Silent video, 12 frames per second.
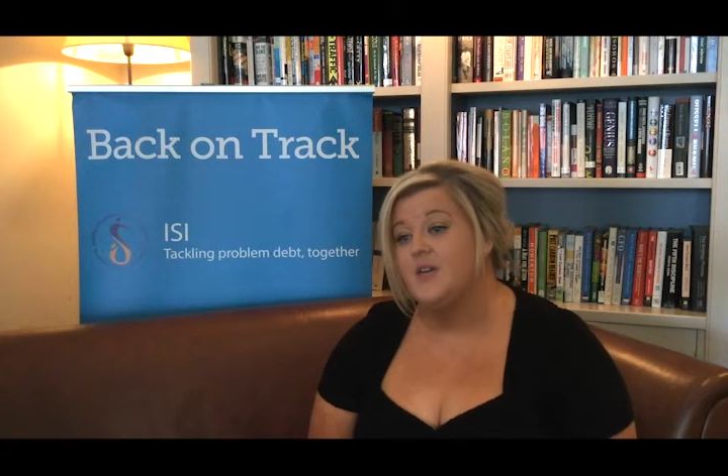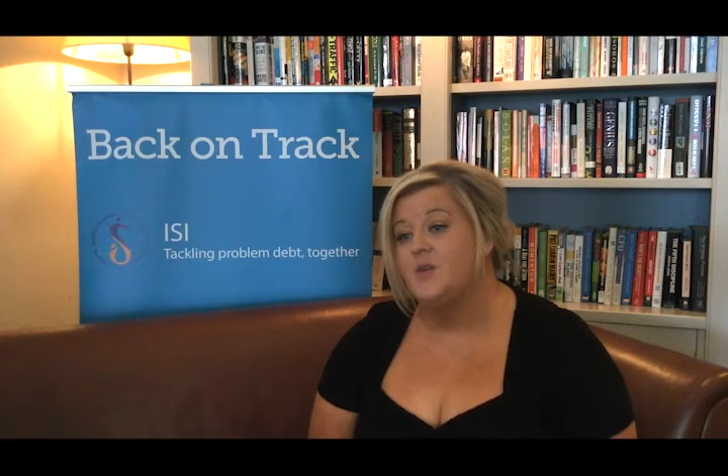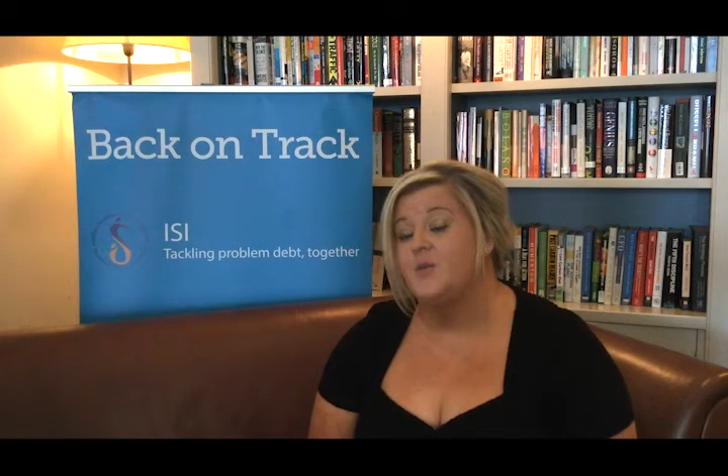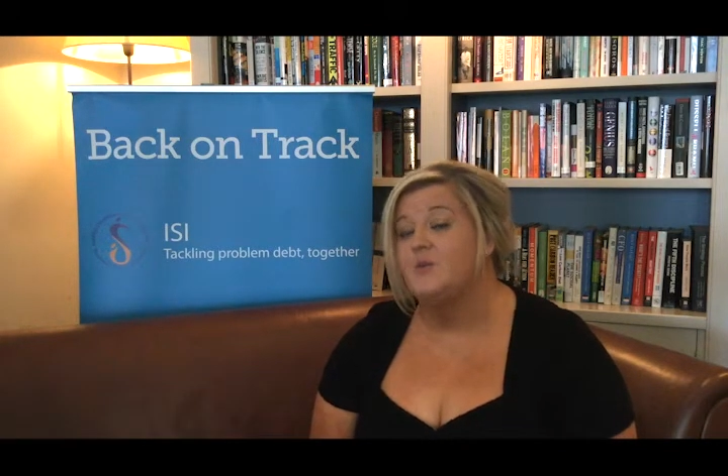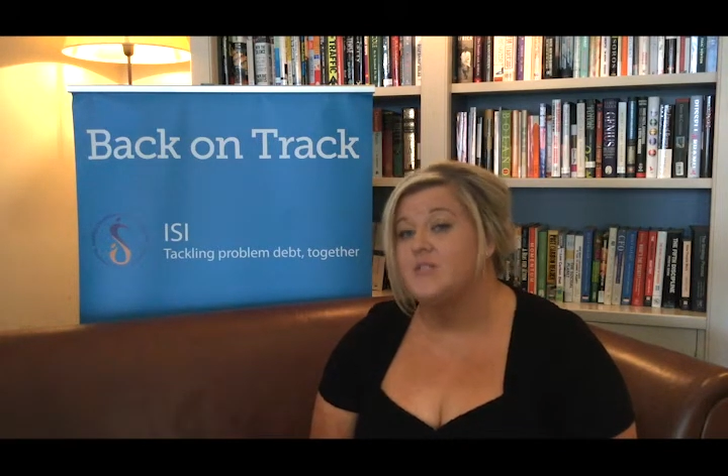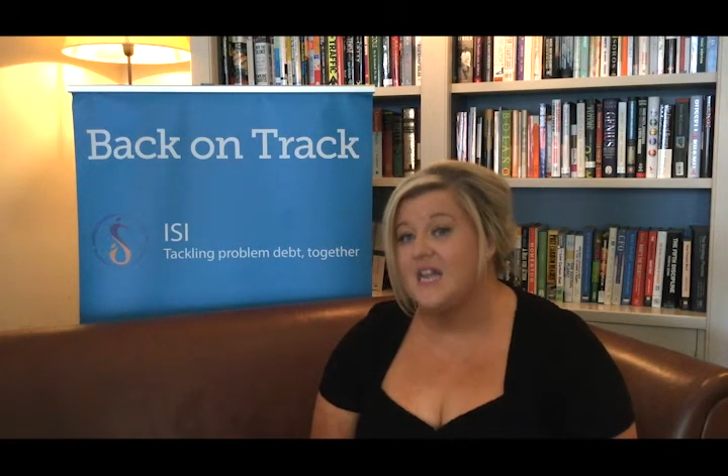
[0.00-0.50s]

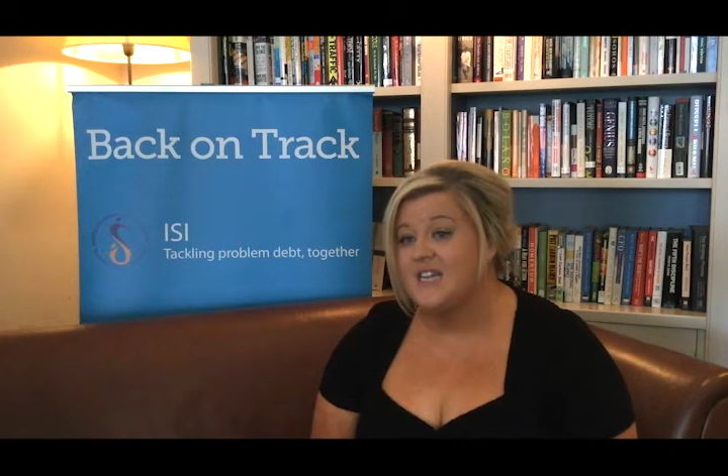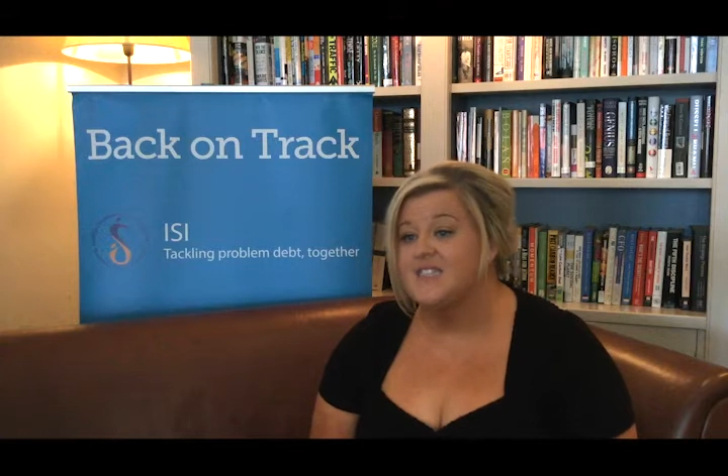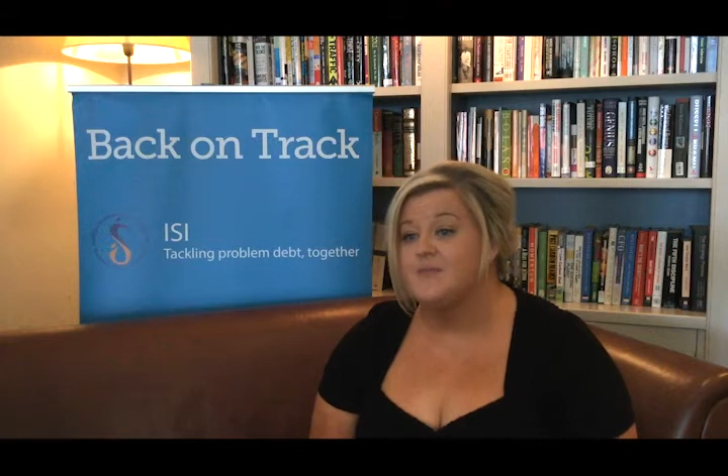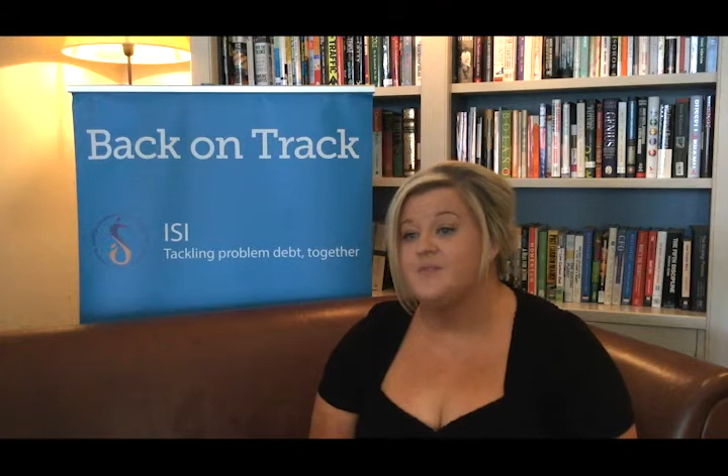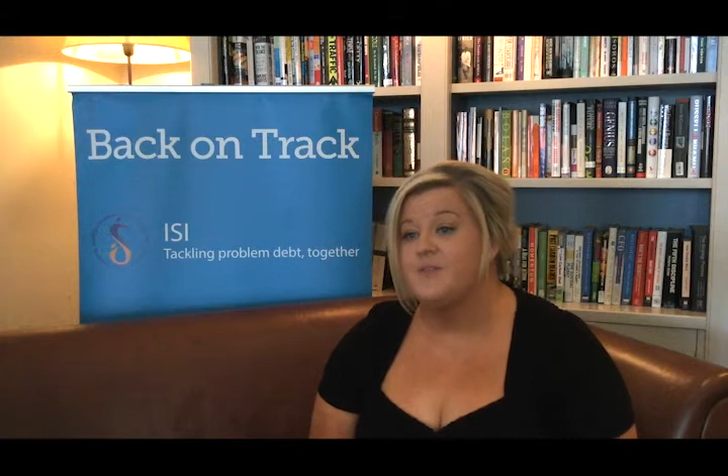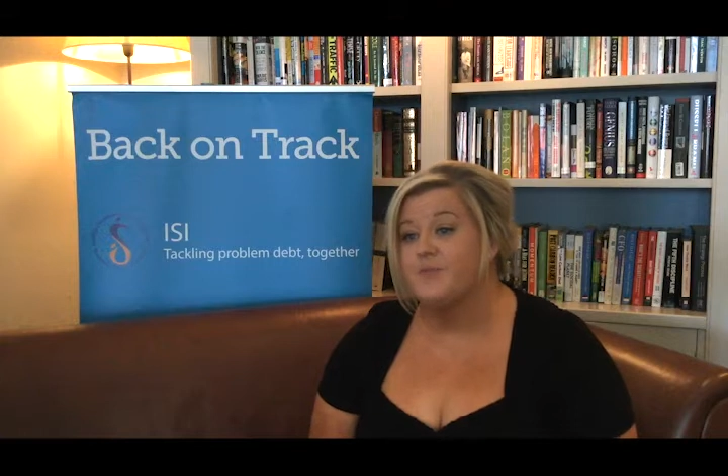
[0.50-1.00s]
We would ask
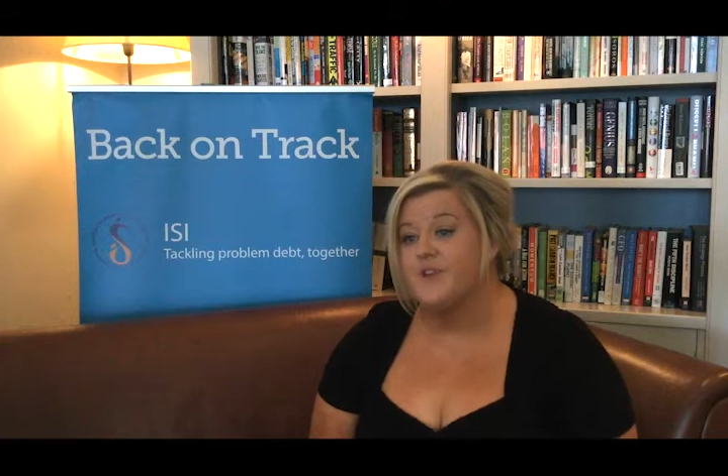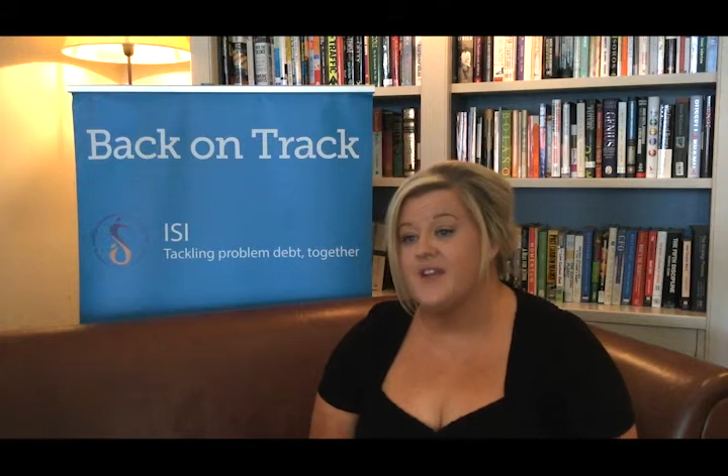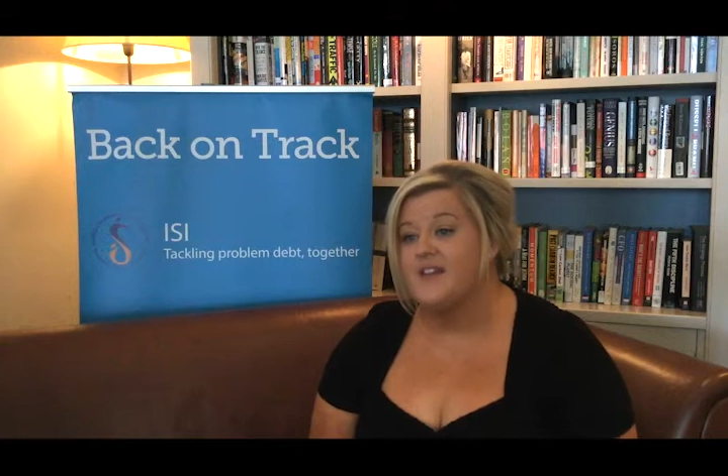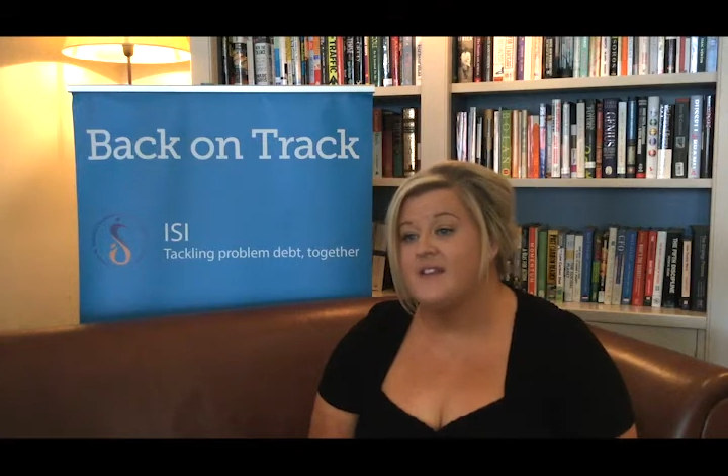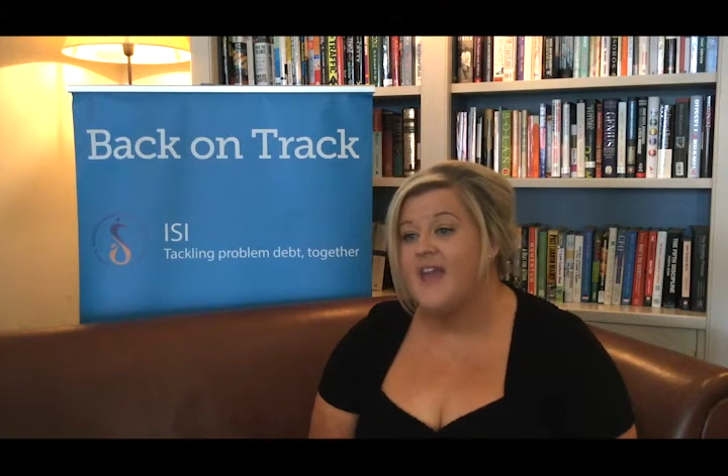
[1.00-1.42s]
them to bring